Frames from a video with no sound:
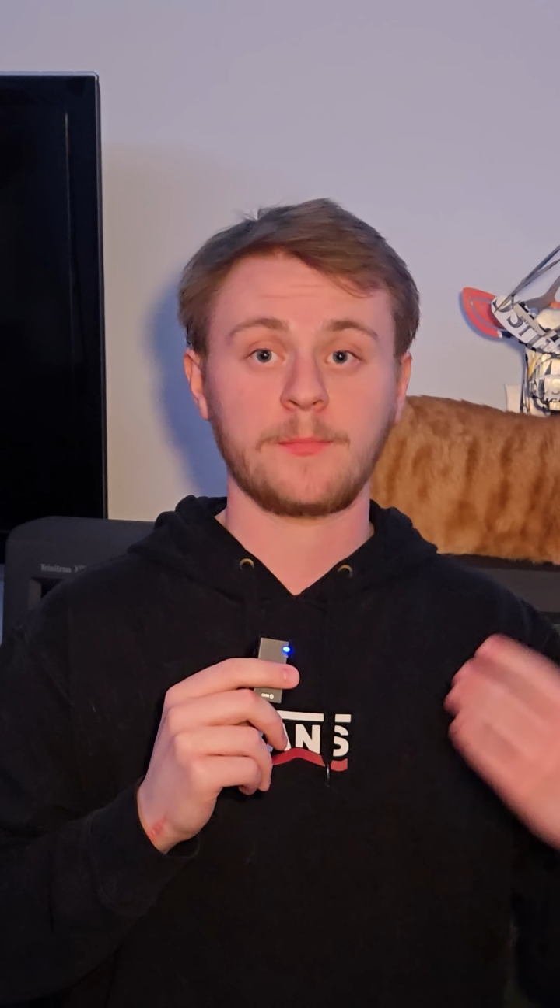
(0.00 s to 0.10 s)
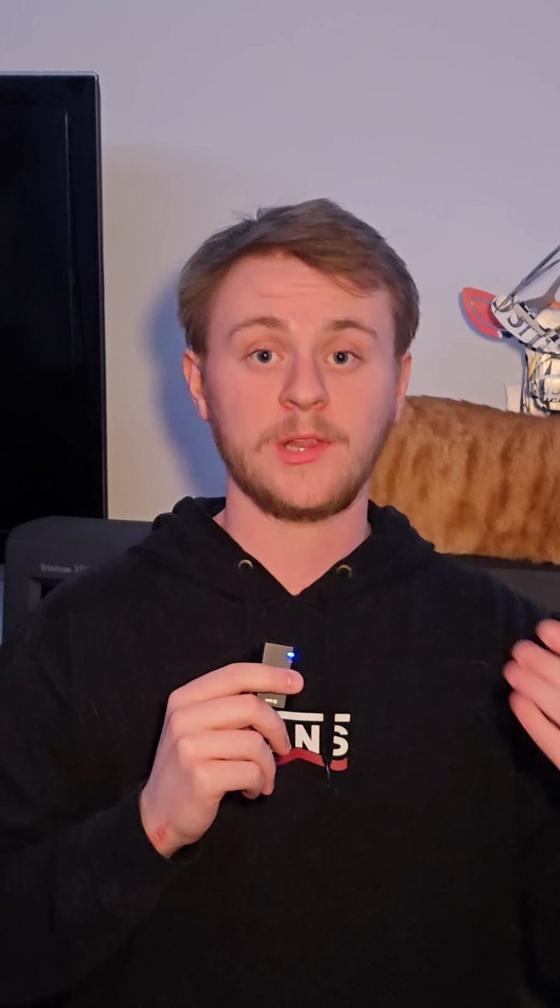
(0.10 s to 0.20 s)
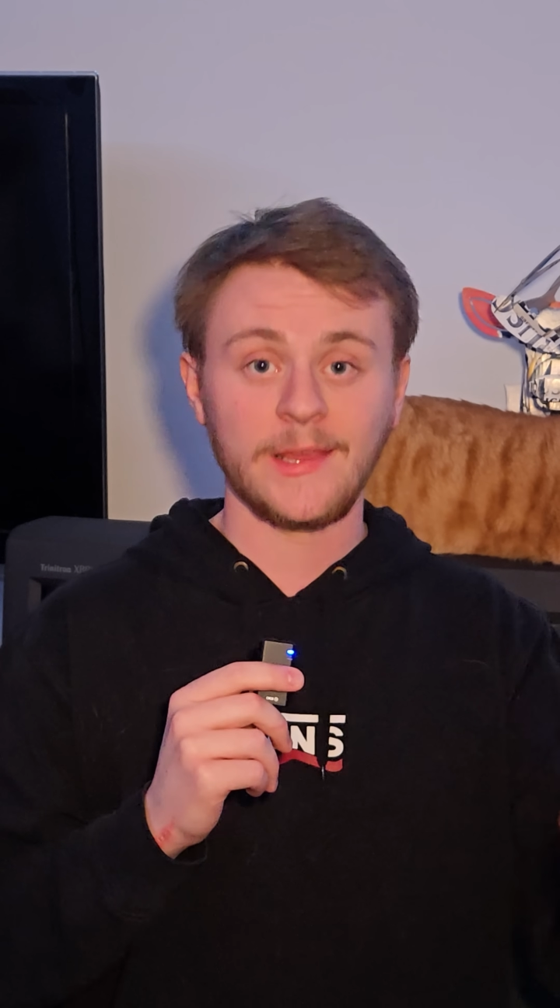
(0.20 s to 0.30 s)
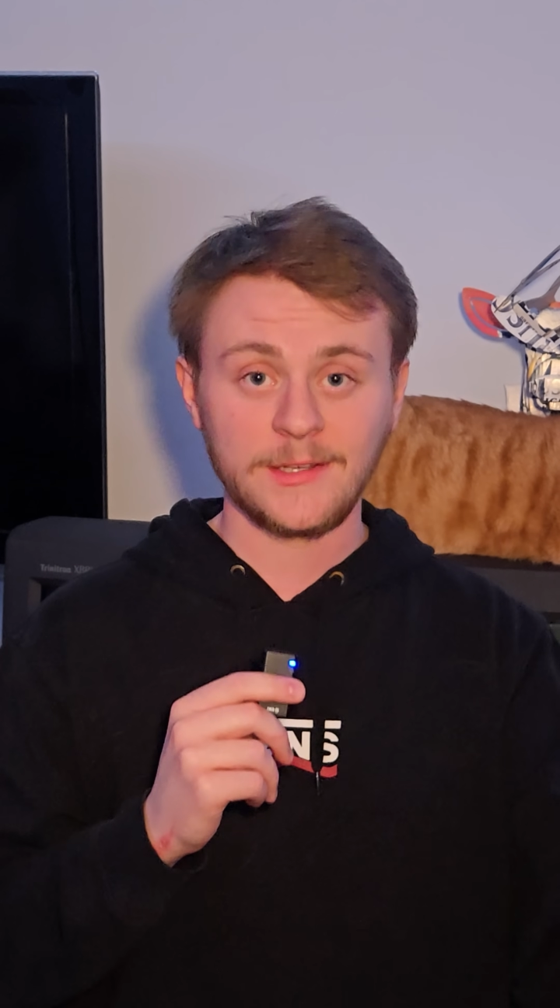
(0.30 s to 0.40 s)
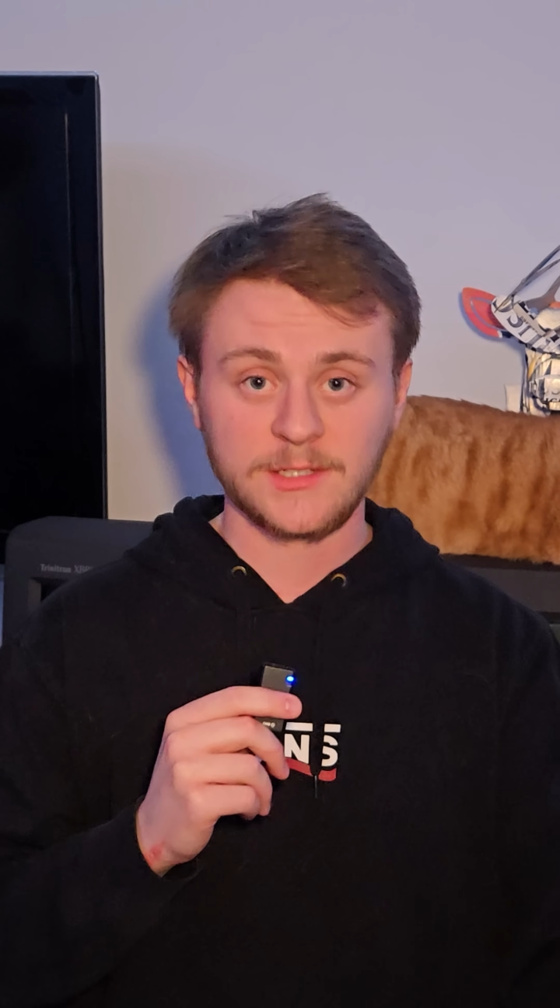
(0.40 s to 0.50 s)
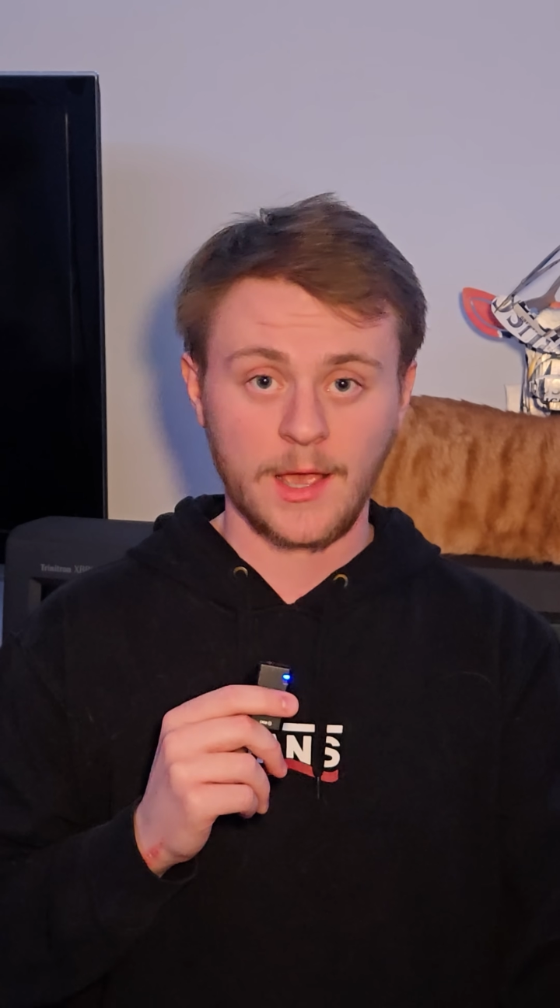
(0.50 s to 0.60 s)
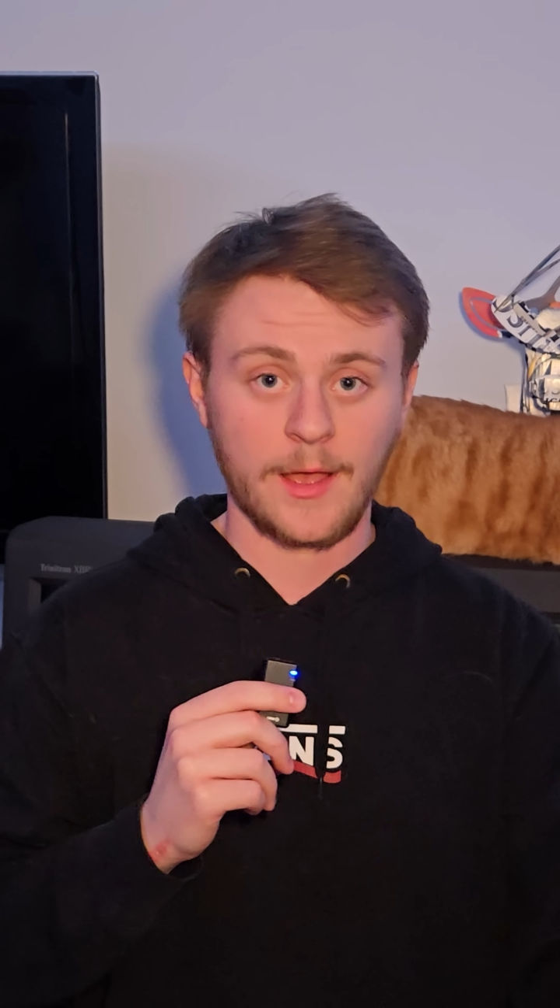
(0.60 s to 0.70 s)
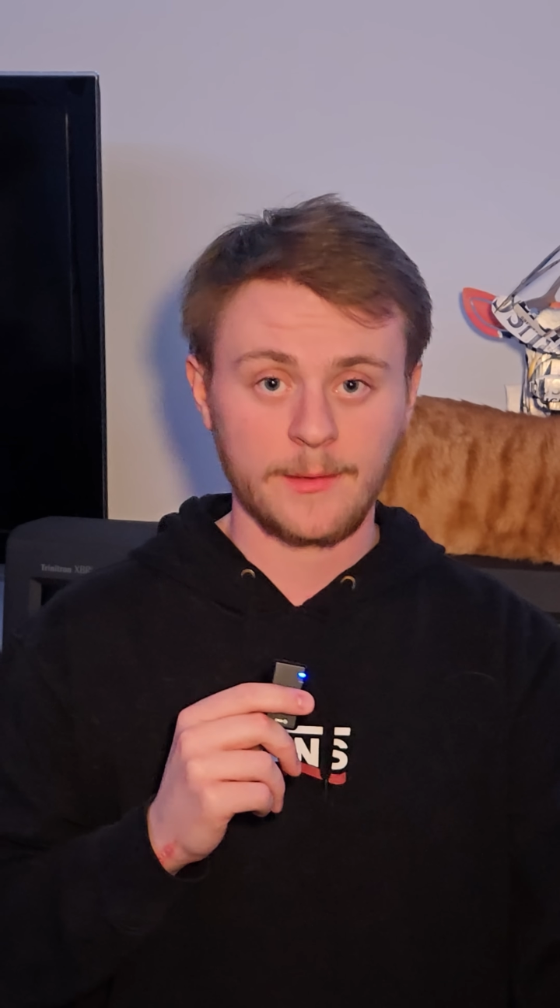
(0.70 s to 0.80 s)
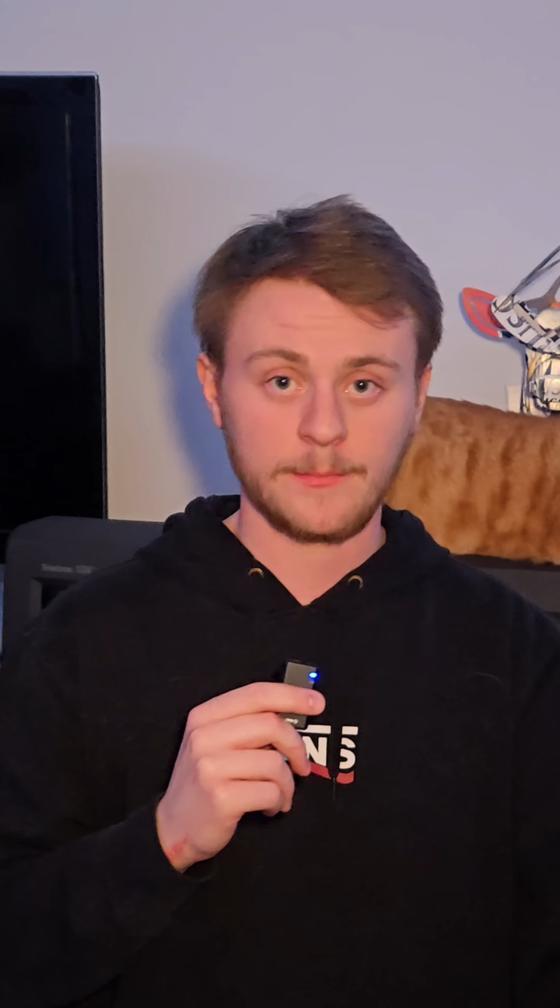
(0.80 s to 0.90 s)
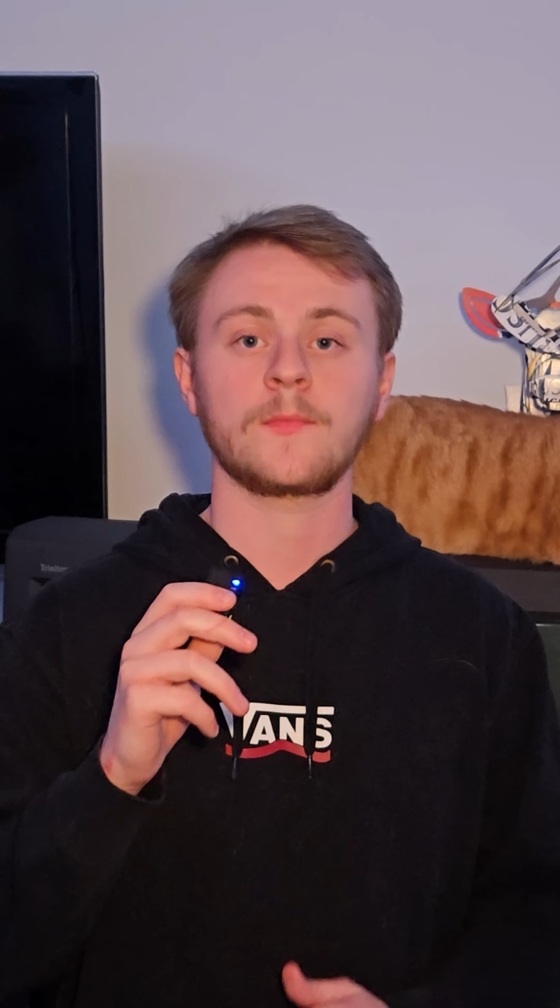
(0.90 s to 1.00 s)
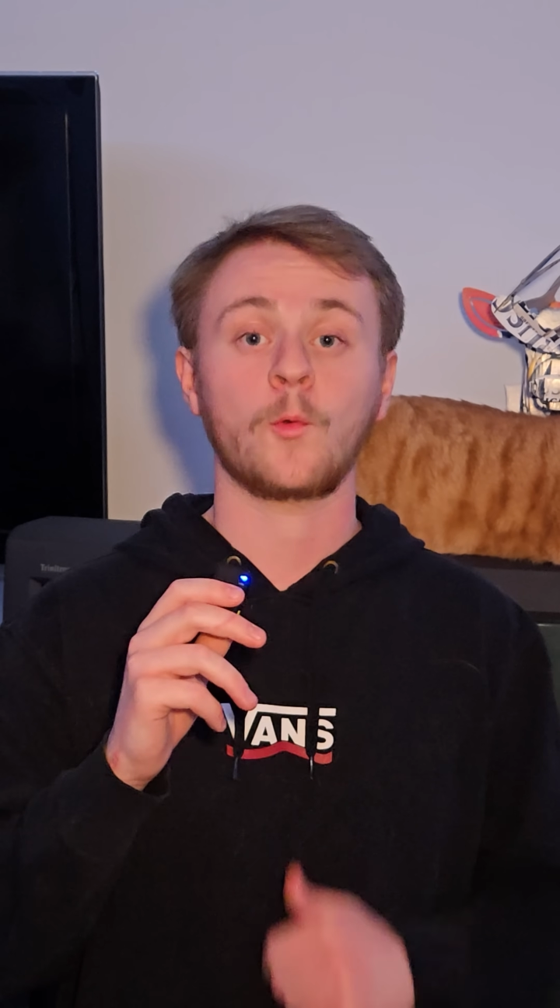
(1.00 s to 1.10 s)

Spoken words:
playtime,